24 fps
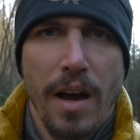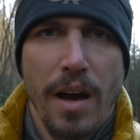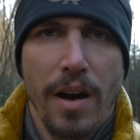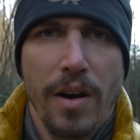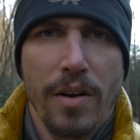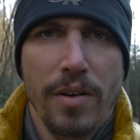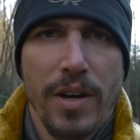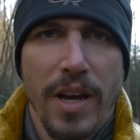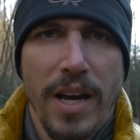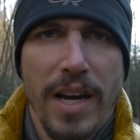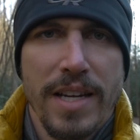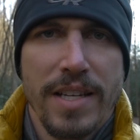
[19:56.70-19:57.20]

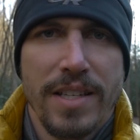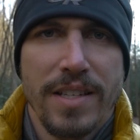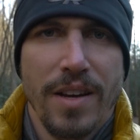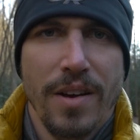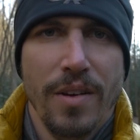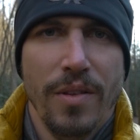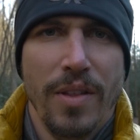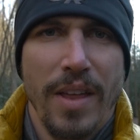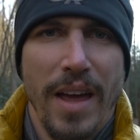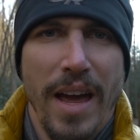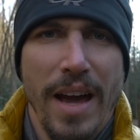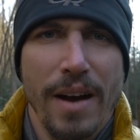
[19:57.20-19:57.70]
Okay,
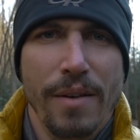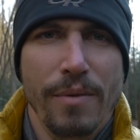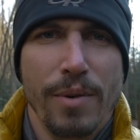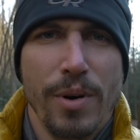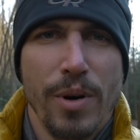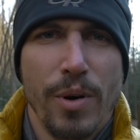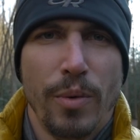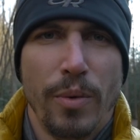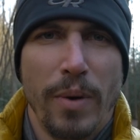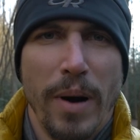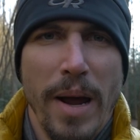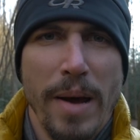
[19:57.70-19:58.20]
so that
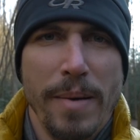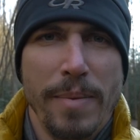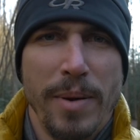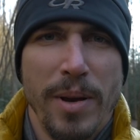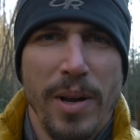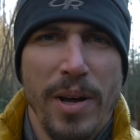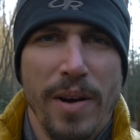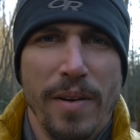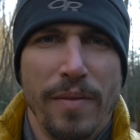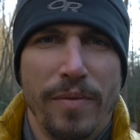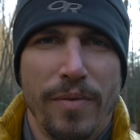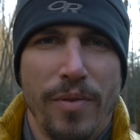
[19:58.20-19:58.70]
will wrap it
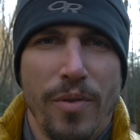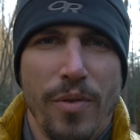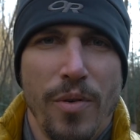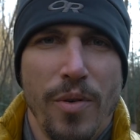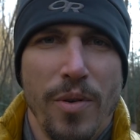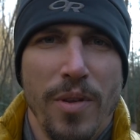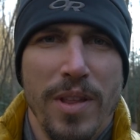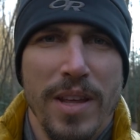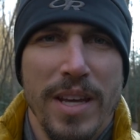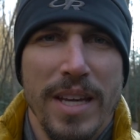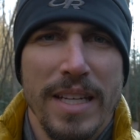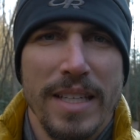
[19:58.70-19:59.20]
up
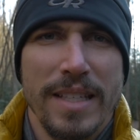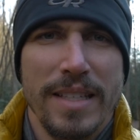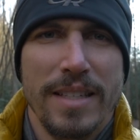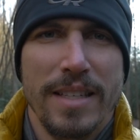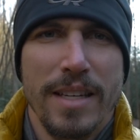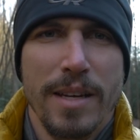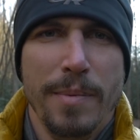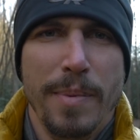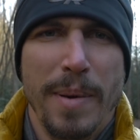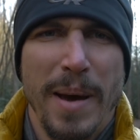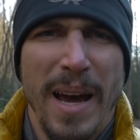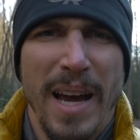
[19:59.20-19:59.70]
for the
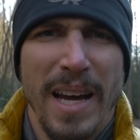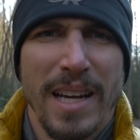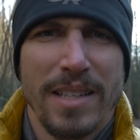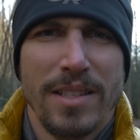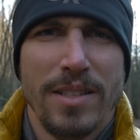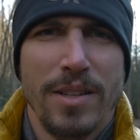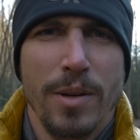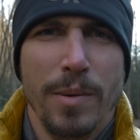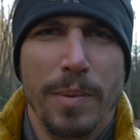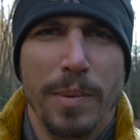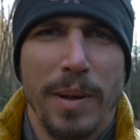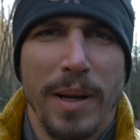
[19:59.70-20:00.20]
Zpacks
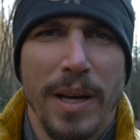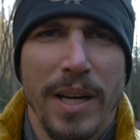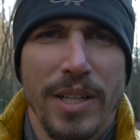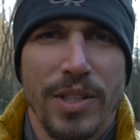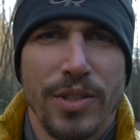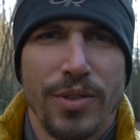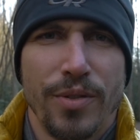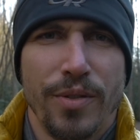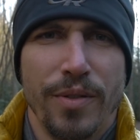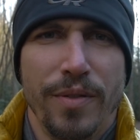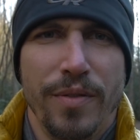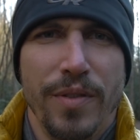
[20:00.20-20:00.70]

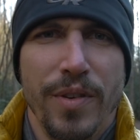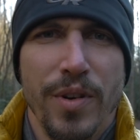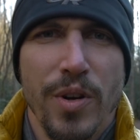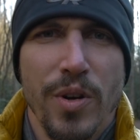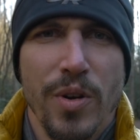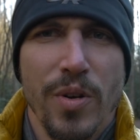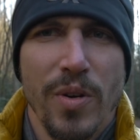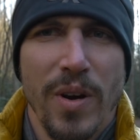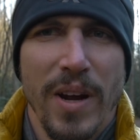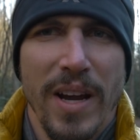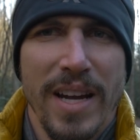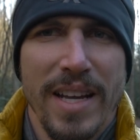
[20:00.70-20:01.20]
Duplex
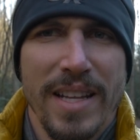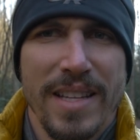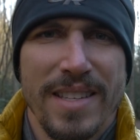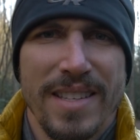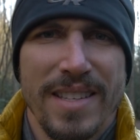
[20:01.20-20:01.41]
review and